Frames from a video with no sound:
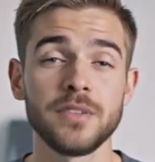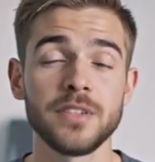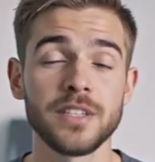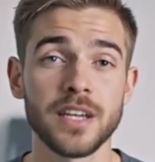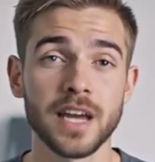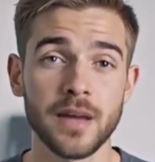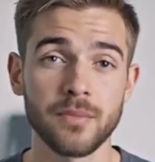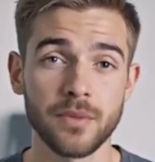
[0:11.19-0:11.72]
up
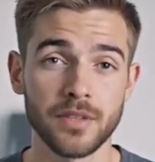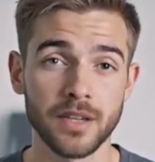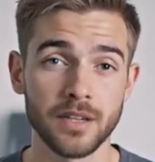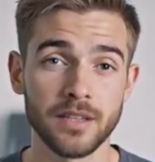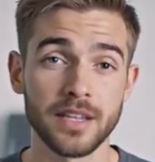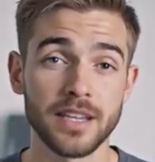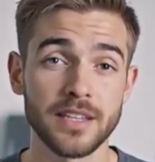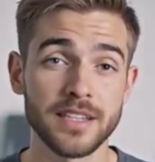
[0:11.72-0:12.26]
to date with the
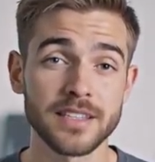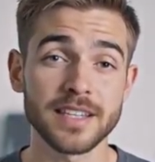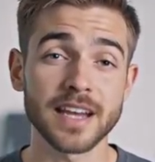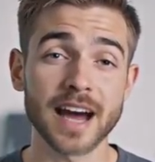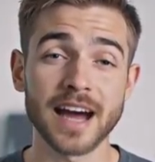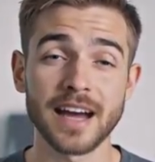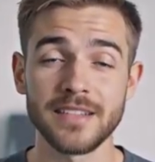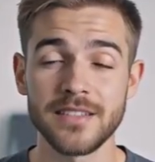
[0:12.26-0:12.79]
latest
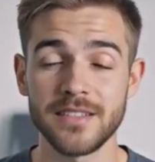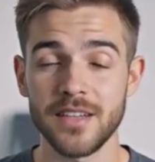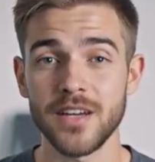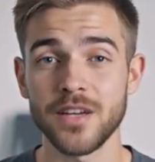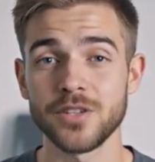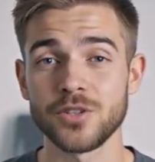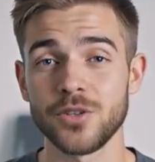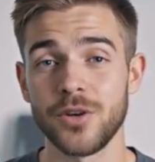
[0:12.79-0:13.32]
guides,
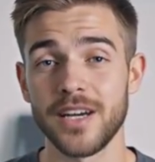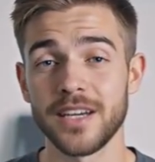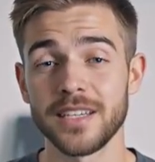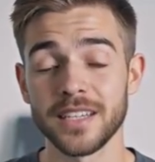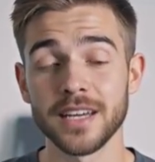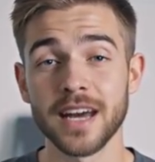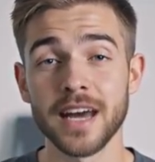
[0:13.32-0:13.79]
tricks,